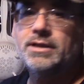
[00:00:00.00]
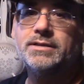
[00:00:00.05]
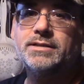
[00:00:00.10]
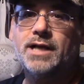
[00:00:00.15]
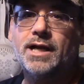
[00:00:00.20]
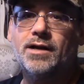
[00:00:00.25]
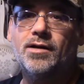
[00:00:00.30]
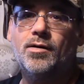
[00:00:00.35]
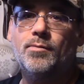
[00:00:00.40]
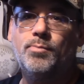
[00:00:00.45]
is
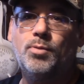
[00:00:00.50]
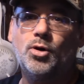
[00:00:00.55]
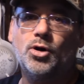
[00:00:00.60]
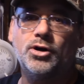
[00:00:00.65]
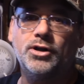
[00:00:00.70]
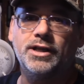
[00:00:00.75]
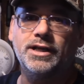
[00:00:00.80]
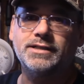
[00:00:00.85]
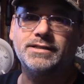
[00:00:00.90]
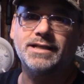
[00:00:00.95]
I'm going to
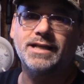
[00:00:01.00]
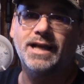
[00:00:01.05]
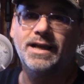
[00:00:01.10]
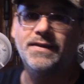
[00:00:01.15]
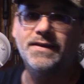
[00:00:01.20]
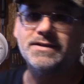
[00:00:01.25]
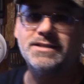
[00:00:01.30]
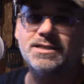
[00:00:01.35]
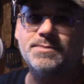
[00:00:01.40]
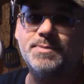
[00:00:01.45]
pour this,
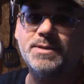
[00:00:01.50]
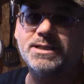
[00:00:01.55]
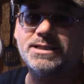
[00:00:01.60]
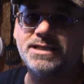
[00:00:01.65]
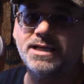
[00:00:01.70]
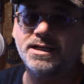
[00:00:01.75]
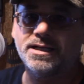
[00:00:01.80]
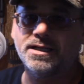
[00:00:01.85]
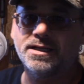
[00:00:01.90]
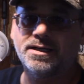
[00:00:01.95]
and this has been
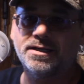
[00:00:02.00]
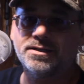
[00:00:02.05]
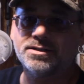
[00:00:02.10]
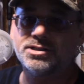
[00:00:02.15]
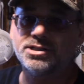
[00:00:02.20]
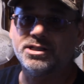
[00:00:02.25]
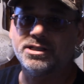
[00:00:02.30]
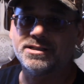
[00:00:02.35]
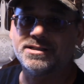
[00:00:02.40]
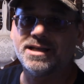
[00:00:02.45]
sitting here
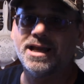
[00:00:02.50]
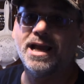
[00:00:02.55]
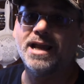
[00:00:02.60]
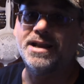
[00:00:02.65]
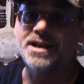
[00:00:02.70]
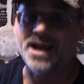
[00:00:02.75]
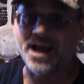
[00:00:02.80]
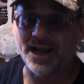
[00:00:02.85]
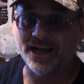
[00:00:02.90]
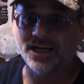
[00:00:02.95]
since
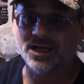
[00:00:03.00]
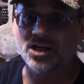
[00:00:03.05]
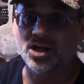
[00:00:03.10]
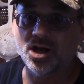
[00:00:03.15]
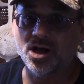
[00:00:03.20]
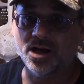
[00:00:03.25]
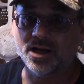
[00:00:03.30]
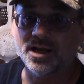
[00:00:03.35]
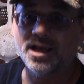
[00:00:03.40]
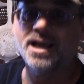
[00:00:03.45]
9
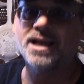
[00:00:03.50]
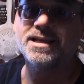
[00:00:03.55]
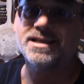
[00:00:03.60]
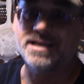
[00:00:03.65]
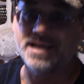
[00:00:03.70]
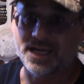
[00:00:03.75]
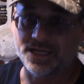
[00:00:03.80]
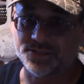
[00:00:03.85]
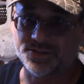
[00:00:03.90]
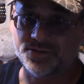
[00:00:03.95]
o'clock
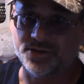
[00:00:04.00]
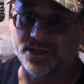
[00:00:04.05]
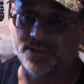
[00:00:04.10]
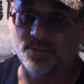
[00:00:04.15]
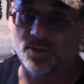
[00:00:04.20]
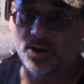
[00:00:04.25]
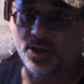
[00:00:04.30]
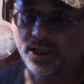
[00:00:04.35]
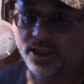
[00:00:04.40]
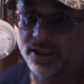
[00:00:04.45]
yesterday
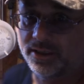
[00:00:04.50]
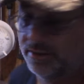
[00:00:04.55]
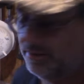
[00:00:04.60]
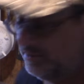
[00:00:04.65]
morning.